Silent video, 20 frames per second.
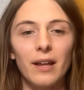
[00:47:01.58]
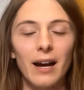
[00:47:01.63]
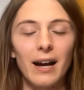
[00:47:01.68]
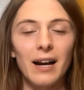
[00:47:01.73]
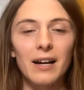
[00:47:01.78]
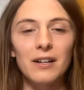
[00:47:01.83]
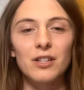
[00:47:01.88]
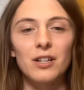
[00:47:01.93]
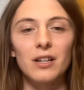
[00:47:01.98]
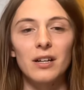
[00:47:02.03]

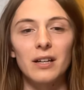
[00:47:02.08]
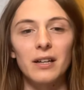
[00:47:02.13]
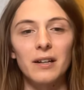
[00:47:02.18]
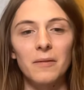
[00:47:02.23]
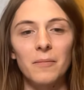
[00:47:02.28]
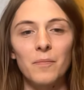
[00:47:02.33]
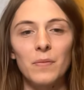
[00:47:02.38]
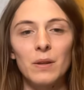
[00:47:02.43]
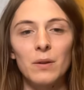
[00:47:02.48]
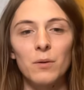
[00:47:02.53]
actually
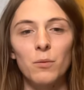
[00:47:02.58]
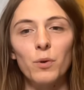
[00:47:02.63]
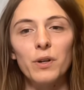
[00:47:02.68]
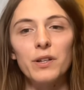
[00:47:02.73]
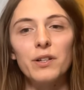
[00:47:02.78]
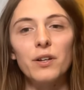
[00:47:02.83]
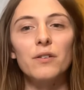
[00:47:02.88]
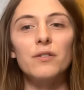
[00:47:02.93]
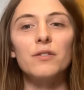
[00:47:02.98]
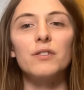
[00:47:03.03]
we
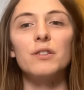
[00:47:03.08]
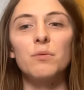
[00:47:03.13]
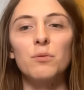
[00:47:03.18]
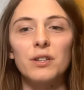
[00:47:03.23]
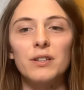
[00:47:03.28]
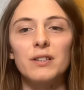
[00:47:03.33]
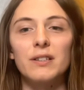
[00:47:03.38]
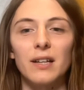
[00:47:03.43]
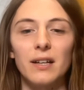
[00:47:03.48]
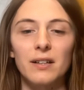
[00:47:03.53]
don't just want to
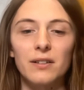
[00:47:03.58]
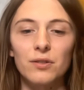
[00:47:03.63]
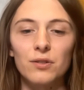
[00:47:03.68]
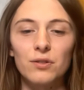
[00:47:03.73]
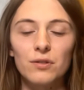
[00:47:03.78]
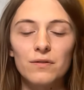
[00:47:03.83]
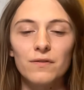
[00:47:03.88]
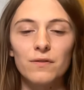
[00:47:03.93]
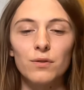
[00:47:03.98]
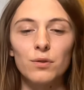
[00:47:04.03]

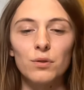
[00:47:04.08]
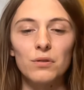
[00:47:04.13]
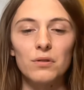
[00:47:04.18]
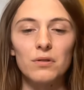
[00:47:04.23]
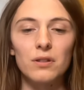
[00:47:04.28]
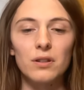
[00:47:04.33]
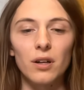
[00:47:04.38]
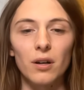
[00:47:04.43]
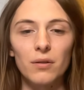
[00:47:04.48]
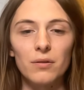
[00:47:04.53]
settle for
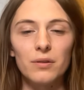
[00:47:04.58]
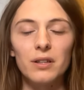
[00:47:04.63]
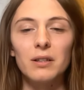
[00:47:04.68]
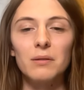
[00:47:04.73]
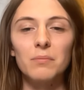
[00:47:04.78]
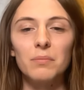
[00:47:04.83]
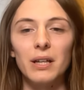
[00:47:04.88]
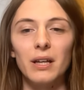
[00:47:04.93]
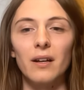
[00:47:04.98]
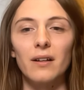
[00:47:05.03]
coding
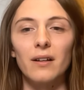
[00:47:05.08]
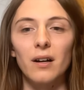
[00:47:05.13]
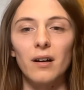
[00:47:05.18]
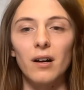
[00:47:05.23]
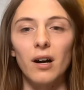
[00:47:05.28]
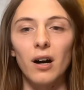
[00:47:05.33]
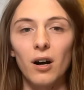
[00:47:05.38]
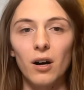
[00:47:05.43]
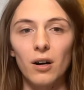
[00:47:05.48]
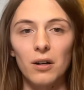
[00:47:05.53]
being
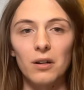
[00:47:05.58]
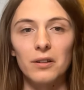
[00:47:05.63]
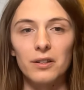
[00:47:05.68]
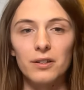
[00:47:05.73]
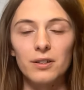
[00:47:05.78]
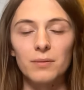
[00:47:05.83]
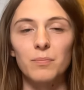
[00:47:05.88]
hard,